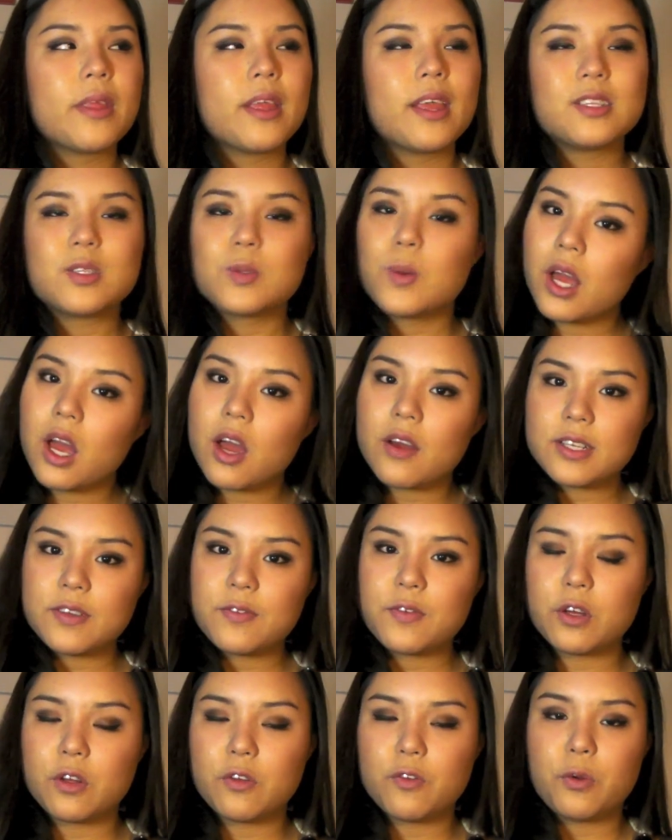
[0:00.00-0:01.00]
it's quite
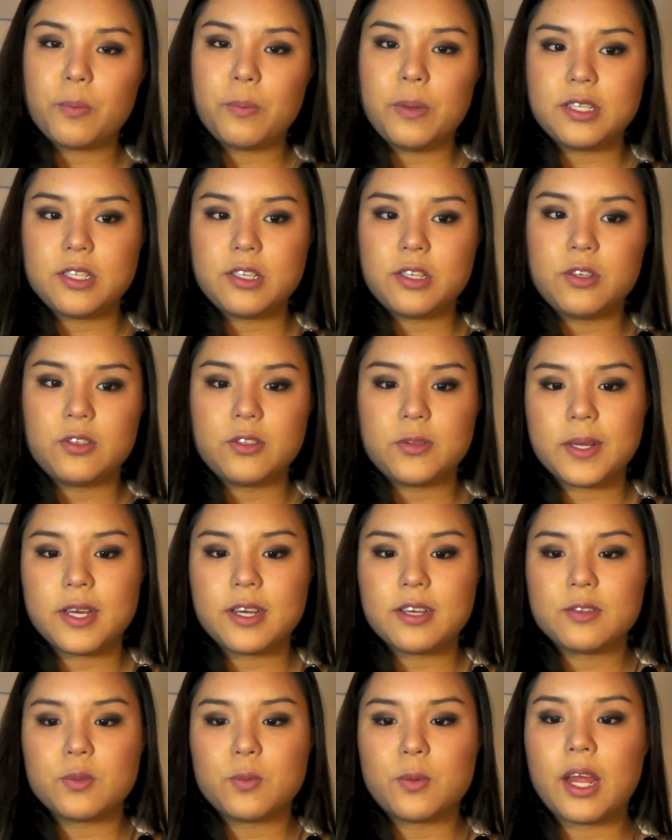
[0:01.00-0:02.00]
difficult for me to use
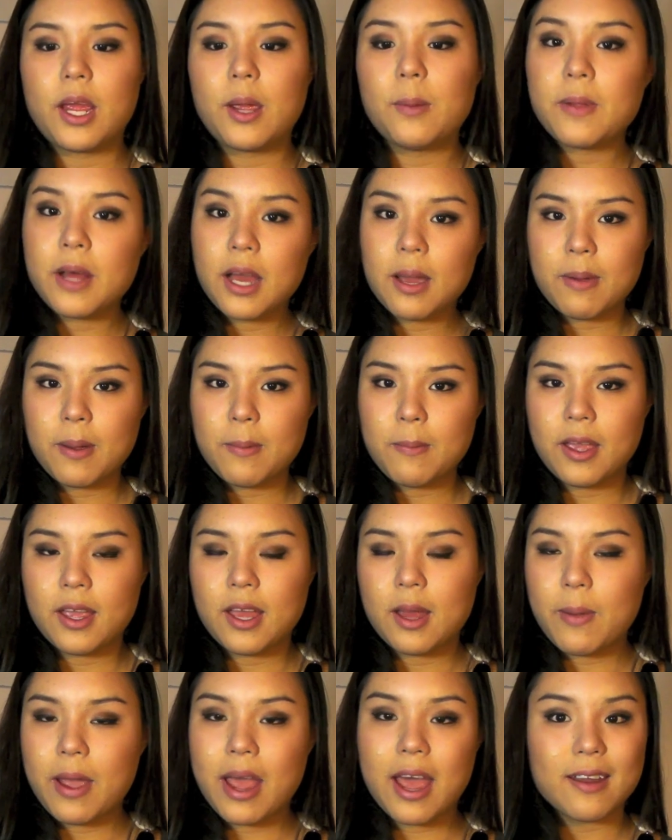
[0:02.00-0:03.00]
because when I apply my
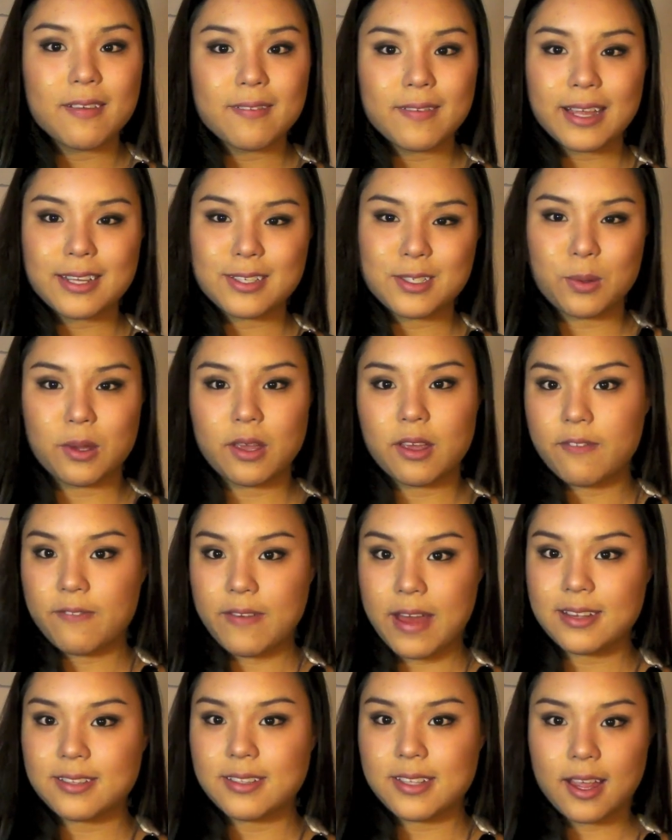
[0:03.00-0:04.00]
makeup, I kind of like doing it
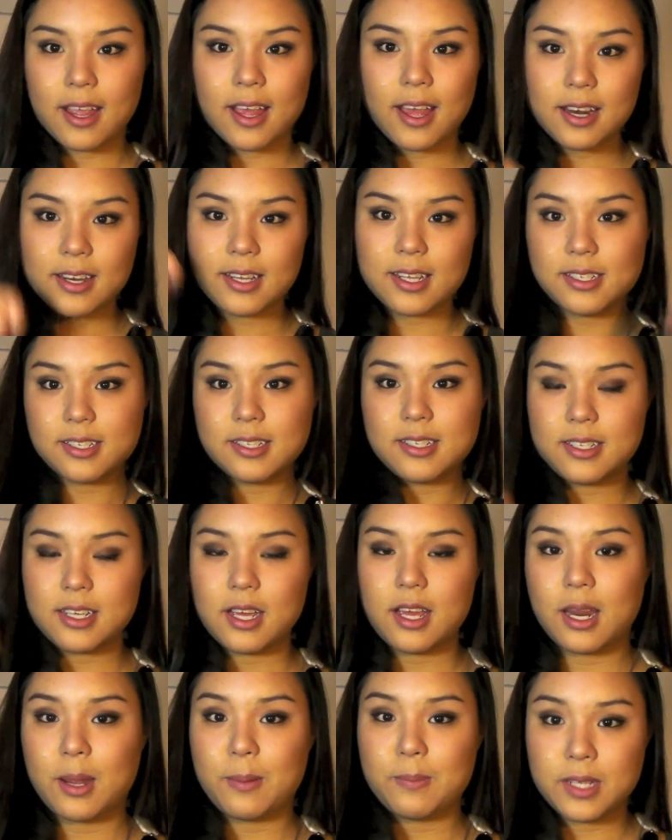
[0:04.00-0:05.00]
fast, like dun dun
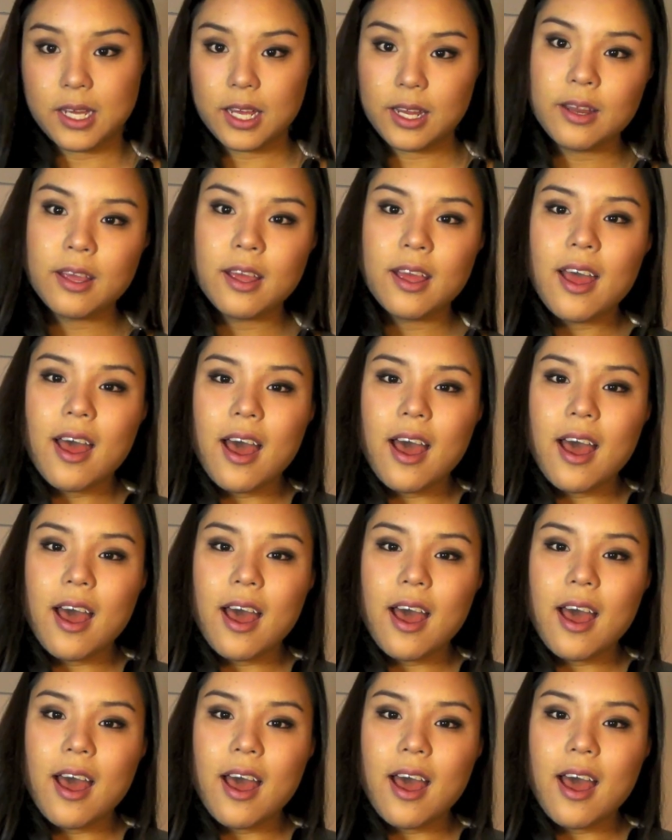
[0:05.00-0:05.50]
dun, and I'm done.